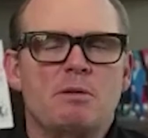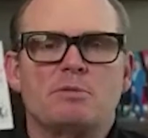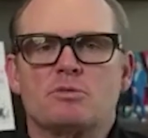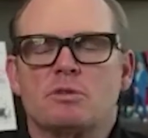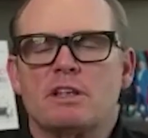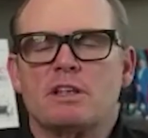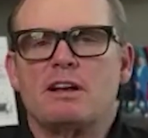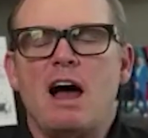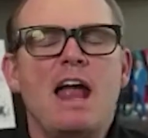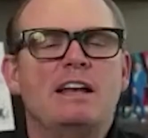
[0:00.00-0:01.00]
family members were
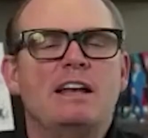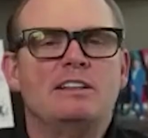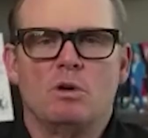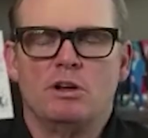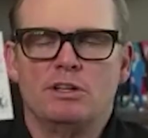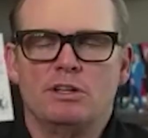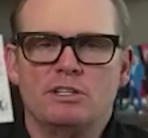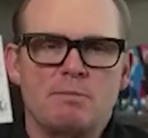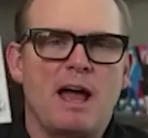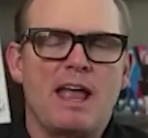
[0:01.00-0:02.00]
there and i hated these
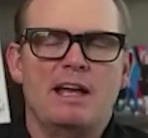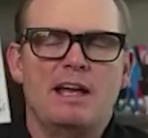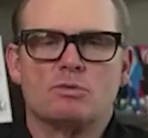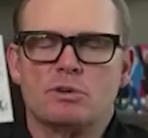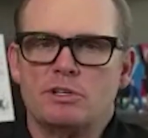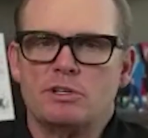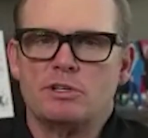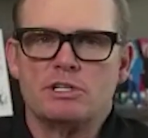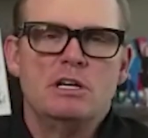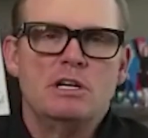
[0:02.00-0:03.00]
walnuts it made my hands
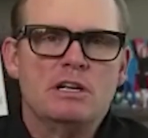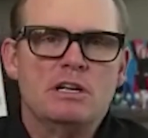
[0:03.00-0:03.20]
orange